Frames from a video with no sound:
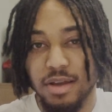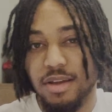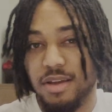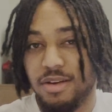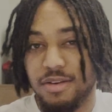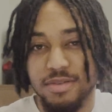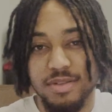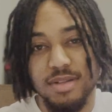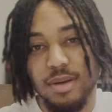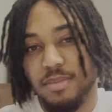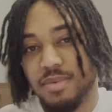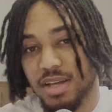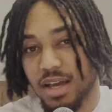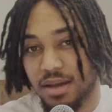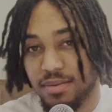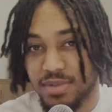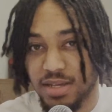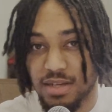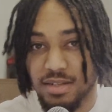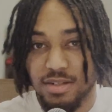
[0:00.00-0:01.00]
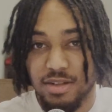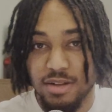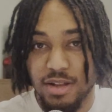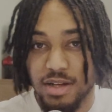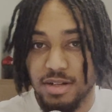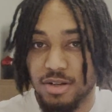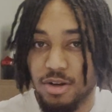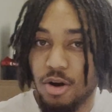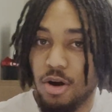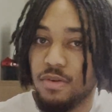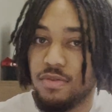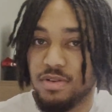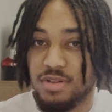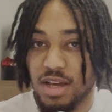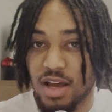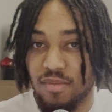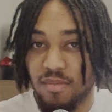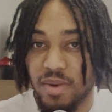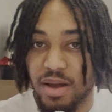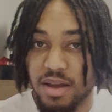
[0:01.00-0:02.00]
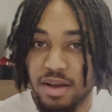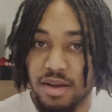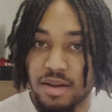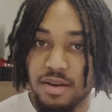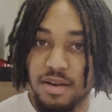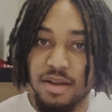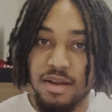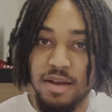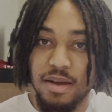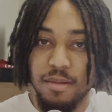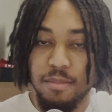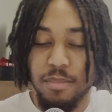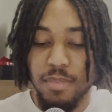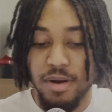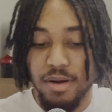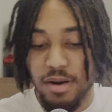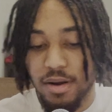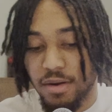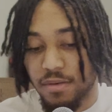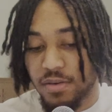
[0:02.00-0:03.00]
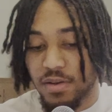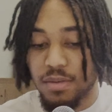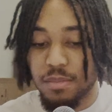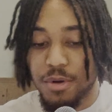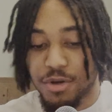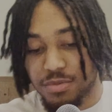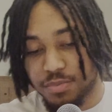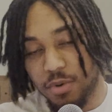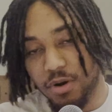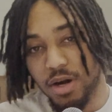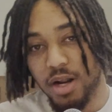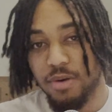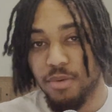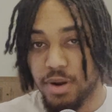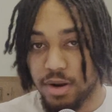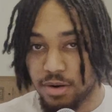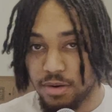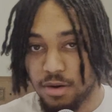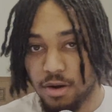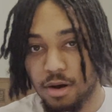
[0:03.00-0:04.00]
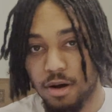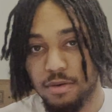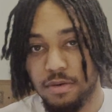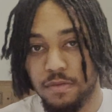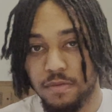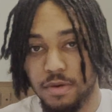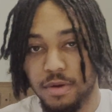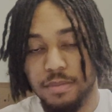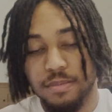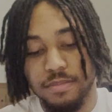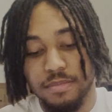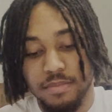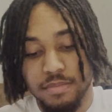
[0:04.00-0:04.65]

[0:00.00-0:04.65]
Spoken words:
You know, sometimes I still like to go off the top of my head, but for the most part I read it off of it.